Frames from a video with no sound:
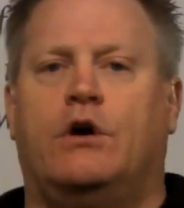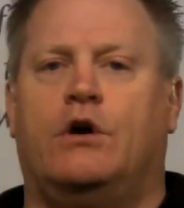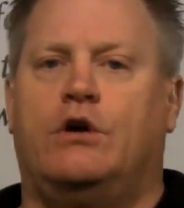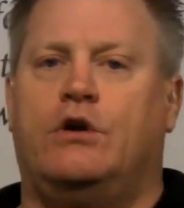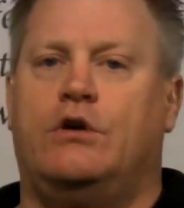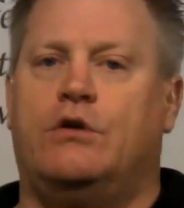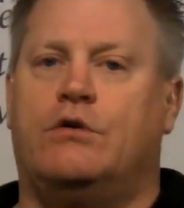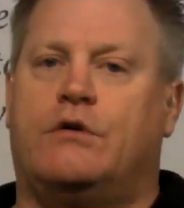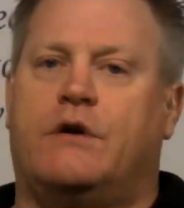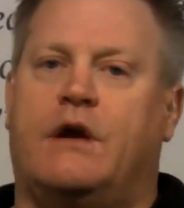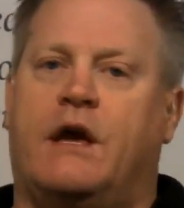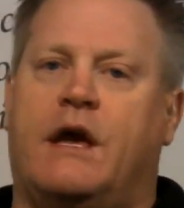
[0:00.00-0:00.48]

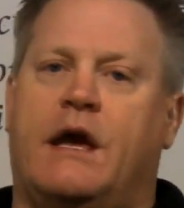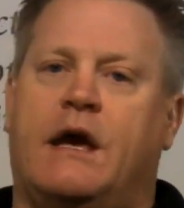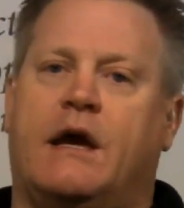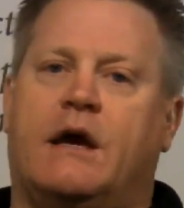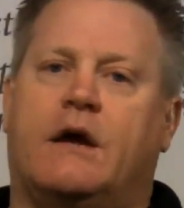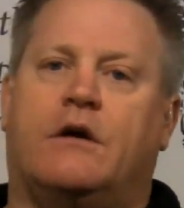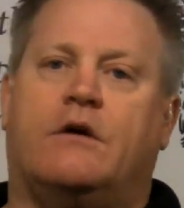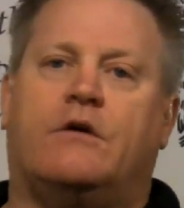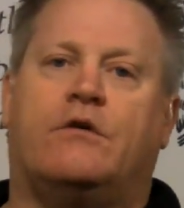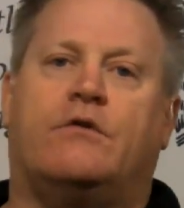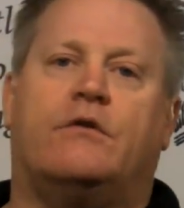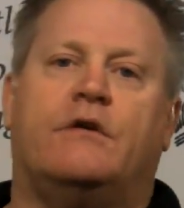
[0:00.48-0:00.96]
you
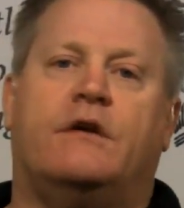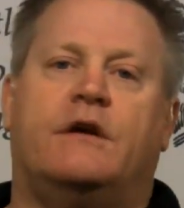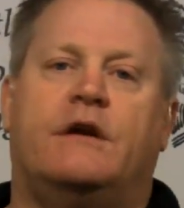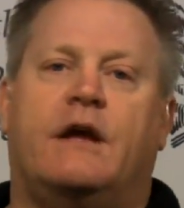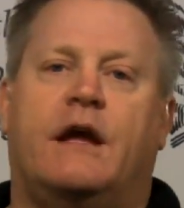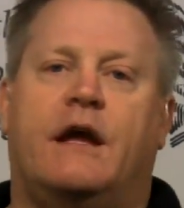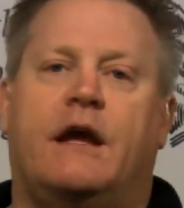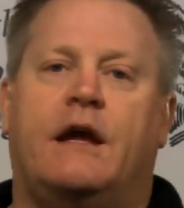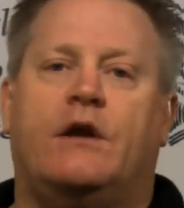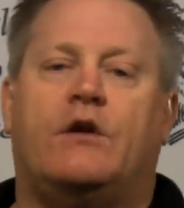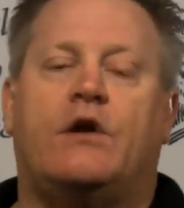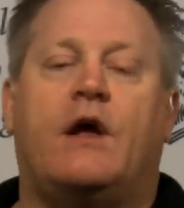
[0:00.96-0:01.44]
can't
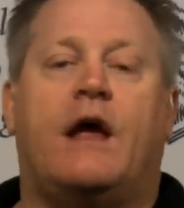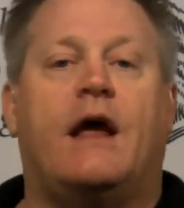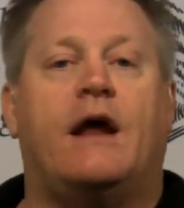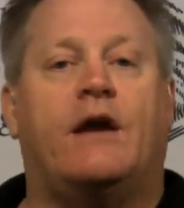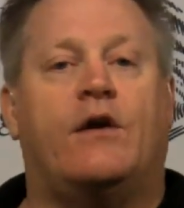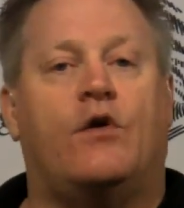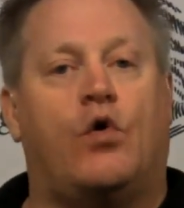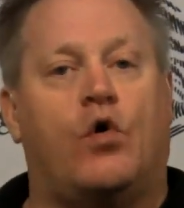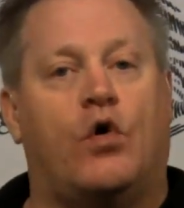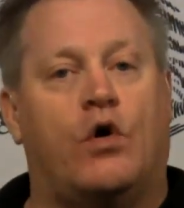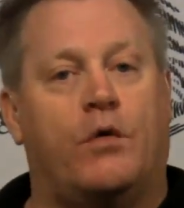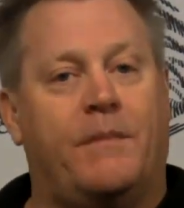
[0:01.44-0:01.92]
create
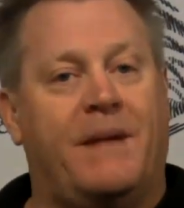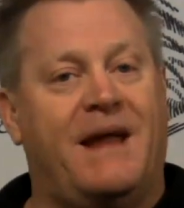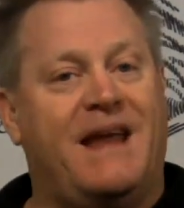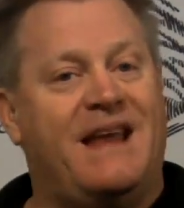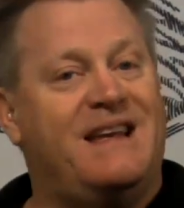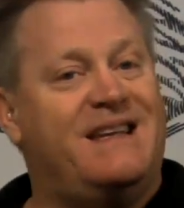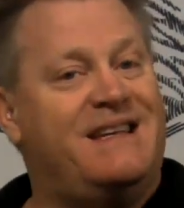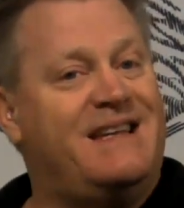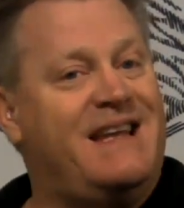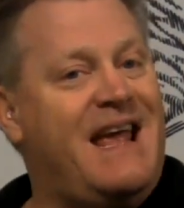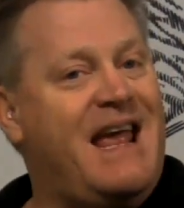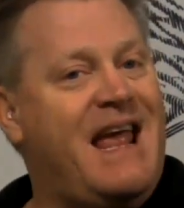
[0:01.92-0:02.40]
or
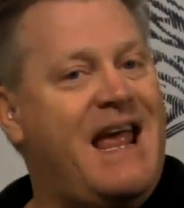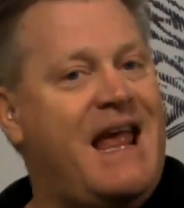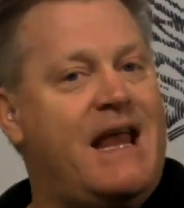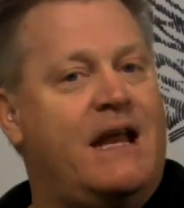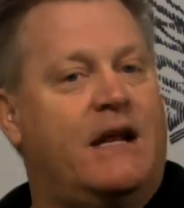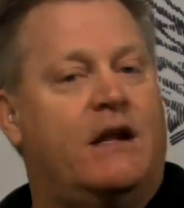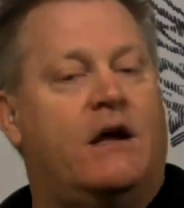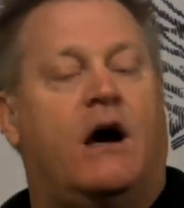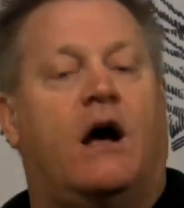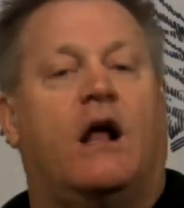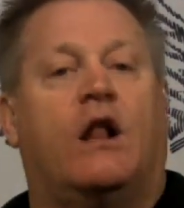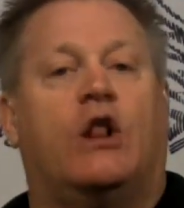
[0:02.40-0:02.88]

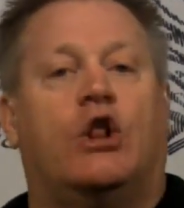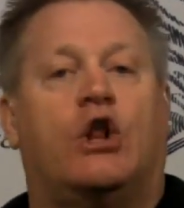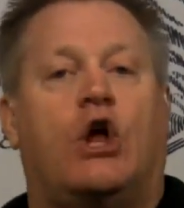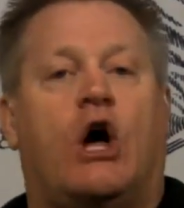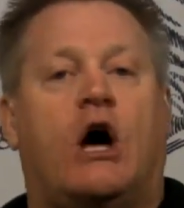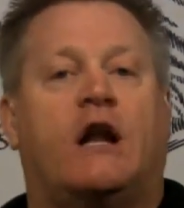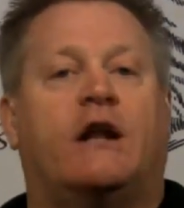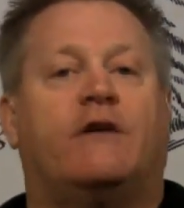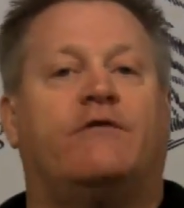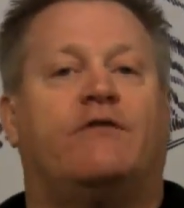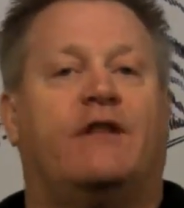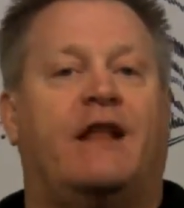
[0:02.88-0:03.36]
maintain a
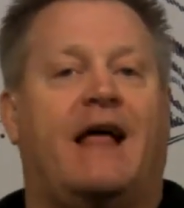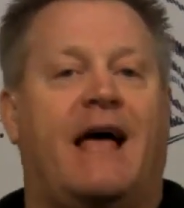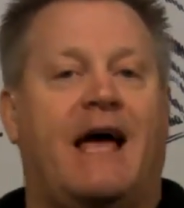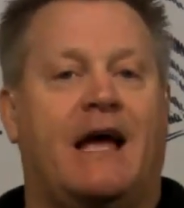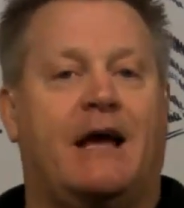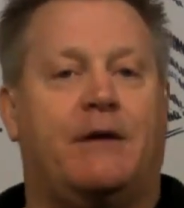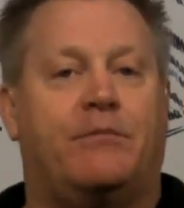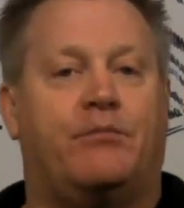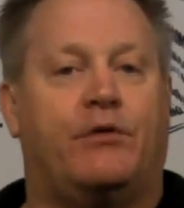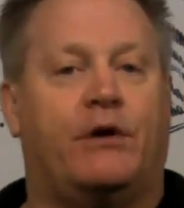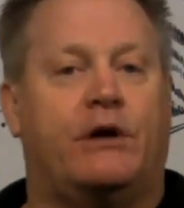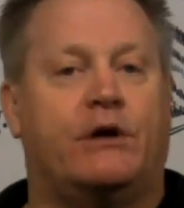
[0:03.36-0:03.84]
lot of
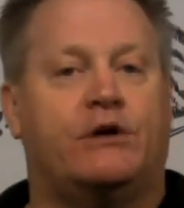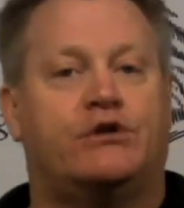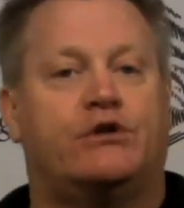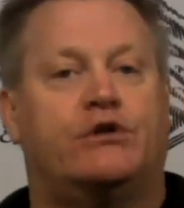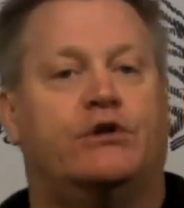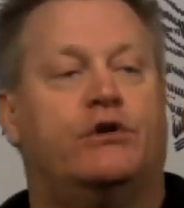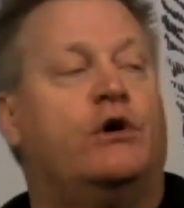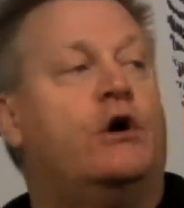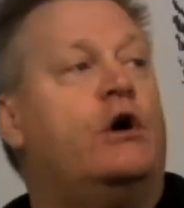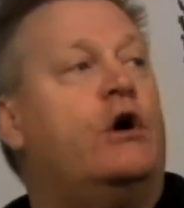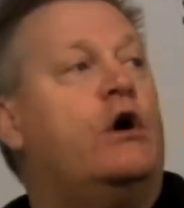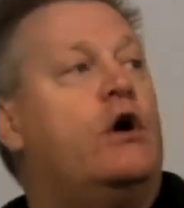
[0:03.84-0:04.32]
lag
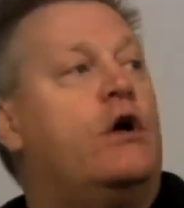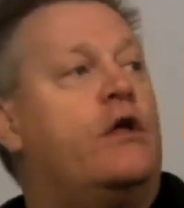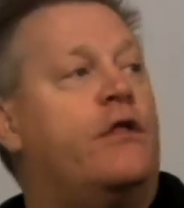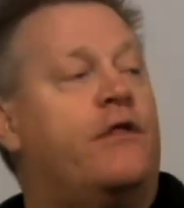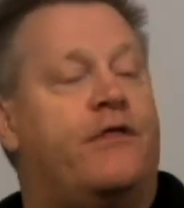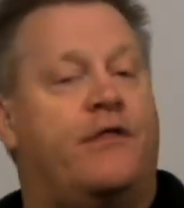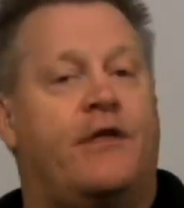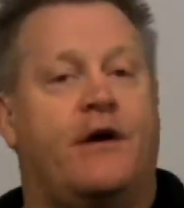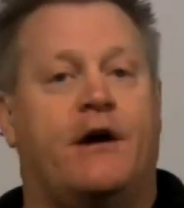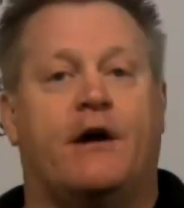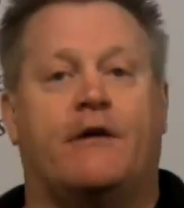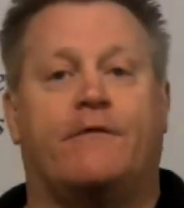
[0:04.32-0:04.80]
pressure,
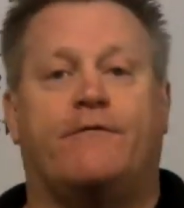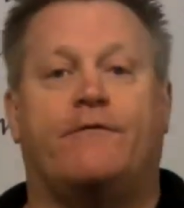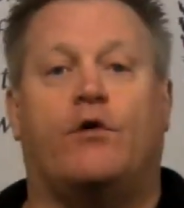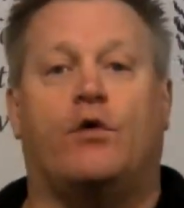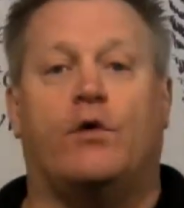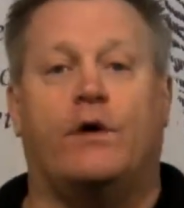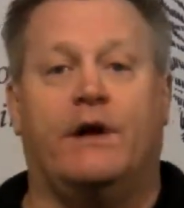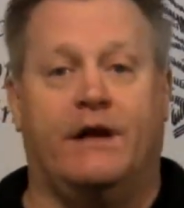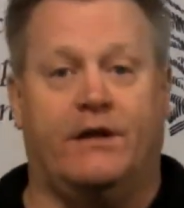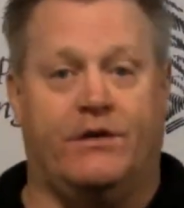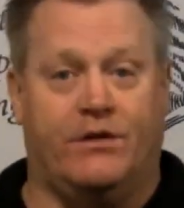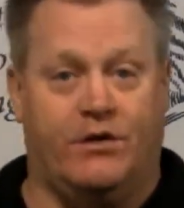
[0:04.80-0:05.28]

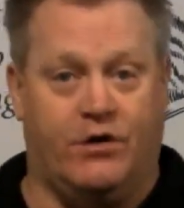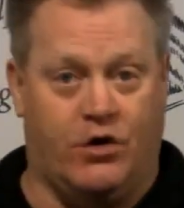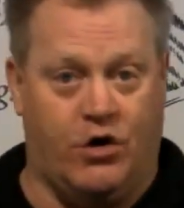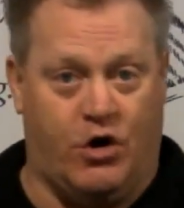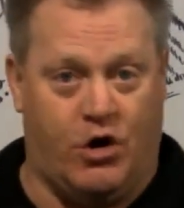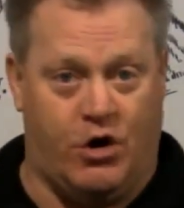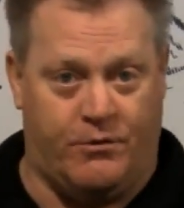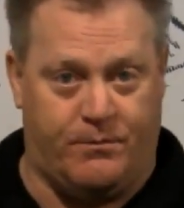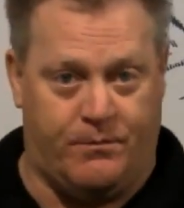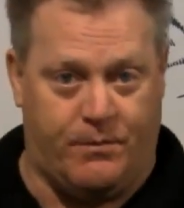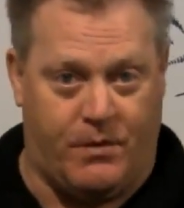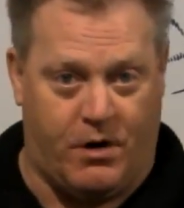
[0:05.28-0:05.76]
therefore hit the
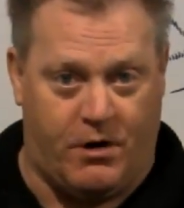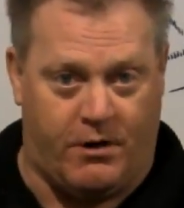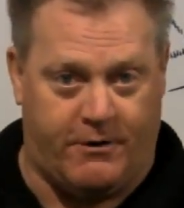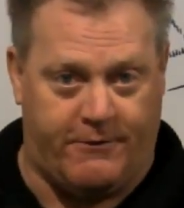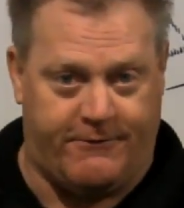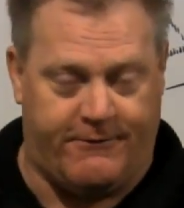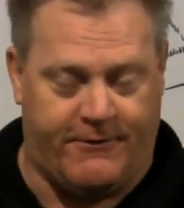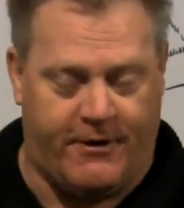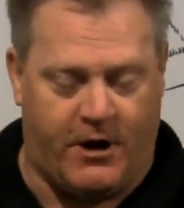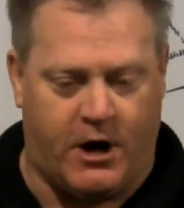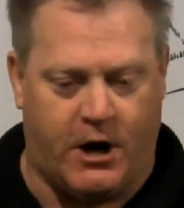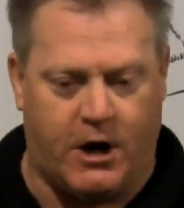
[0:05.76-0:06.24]
golf ball
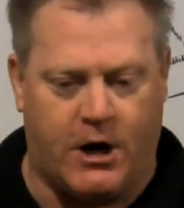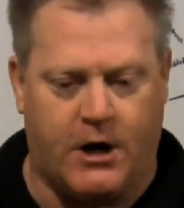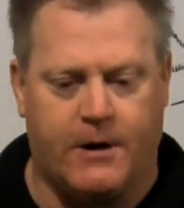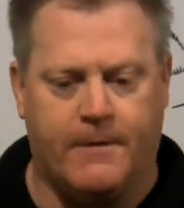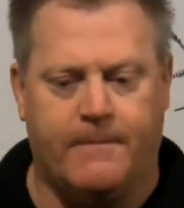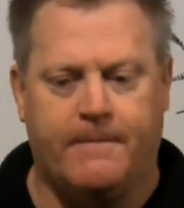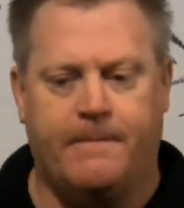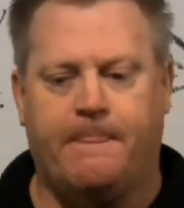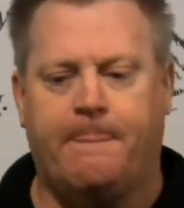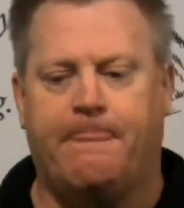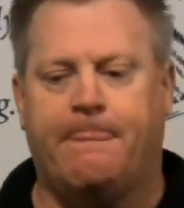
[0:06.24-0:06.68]
far.